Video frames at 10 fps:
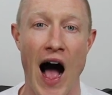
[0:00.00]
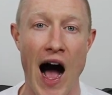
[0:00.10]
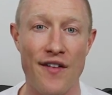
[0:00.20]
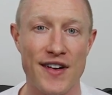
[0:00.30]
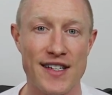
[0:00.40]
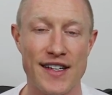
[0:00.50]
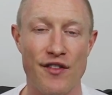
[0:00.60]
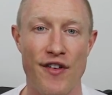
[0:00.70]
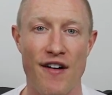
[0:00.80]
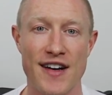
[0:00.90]
obviously a
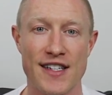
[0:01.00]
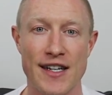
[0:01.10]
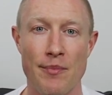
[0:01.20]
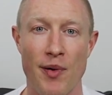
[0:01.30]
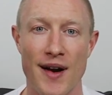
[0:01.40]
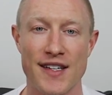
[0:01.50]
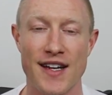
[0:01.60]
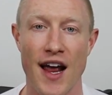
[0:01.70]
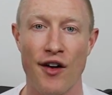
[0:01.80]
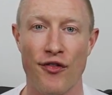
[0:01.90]
very steep price
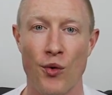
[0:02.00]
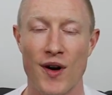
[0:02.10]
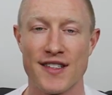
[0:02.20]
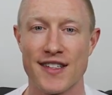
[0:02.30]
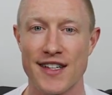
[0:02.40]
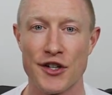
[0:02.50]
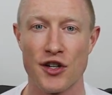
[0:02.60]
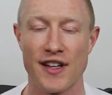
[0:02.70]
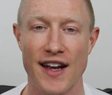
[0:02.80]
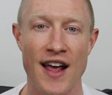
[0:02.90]
tag for what is
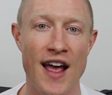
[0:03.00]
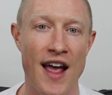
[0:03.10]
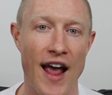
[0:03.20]
essentially